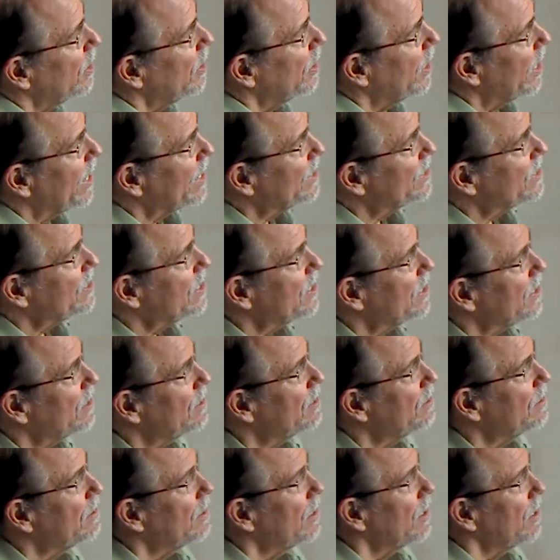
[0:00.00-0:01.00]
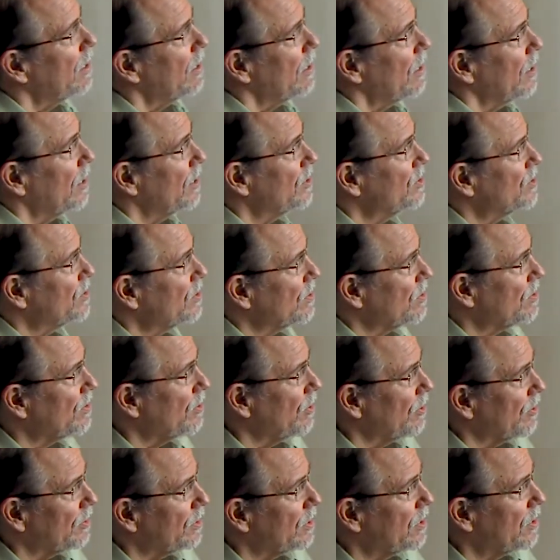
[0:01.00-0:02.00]
18 is to
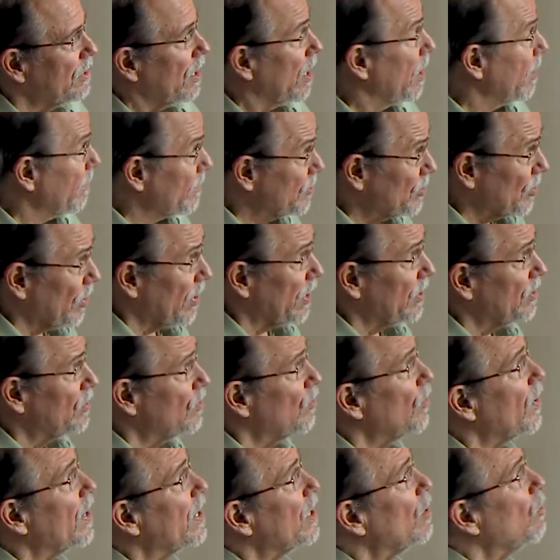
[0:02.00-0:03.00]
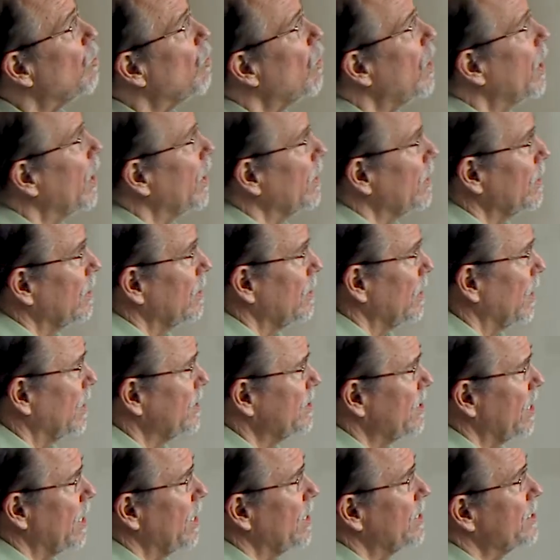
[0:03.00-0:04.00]
13, I'm sorry, 21, did I
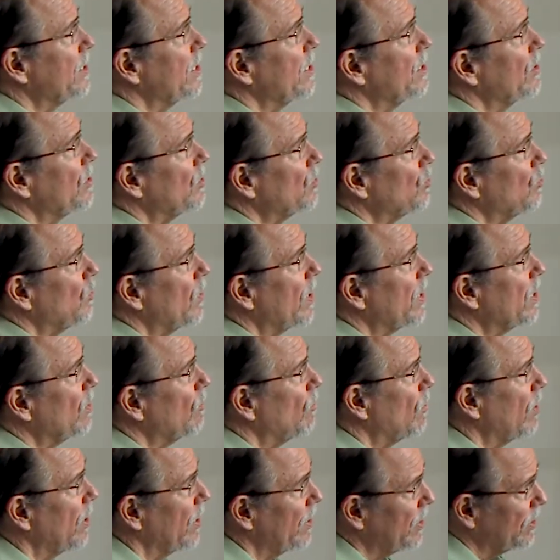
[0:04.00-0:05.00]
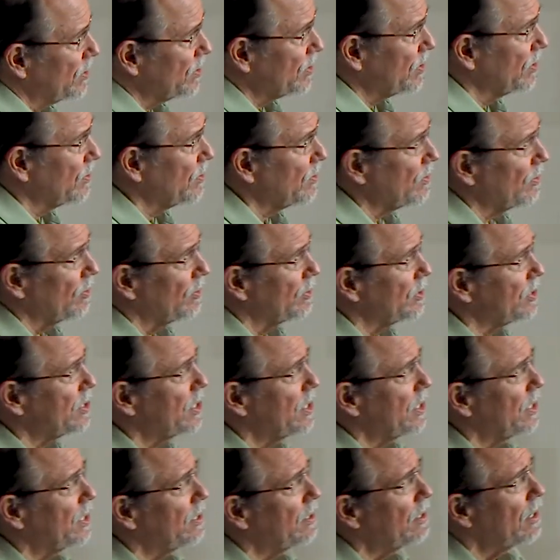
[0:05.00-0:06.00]
say 18? 21 is to
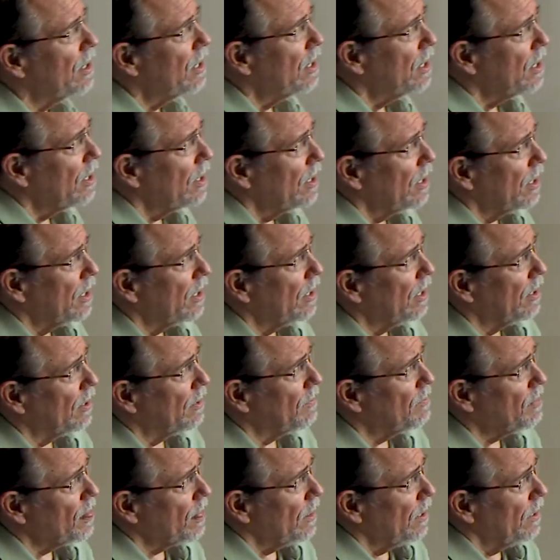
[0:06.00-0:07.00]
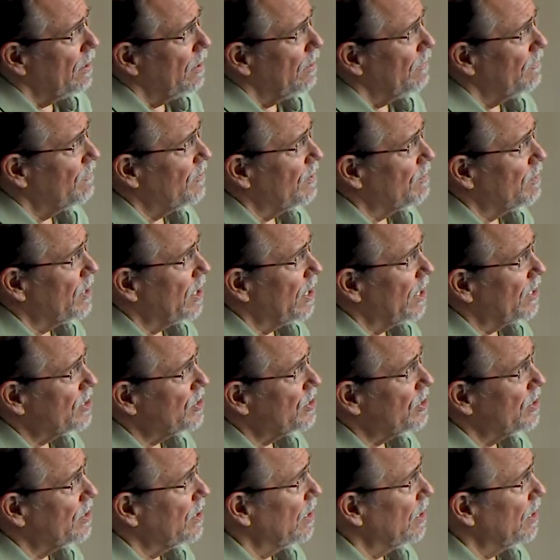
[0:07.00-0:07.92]
13 Fibonacci